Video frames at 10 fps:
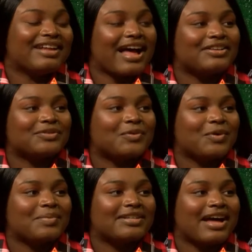high school,
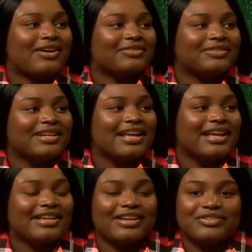but sure. now
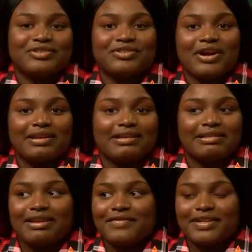kids are starting in
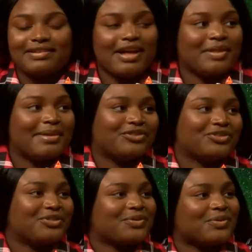even elementary
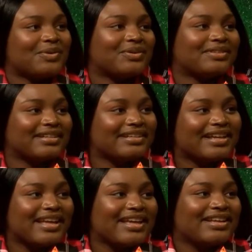school. Yeah,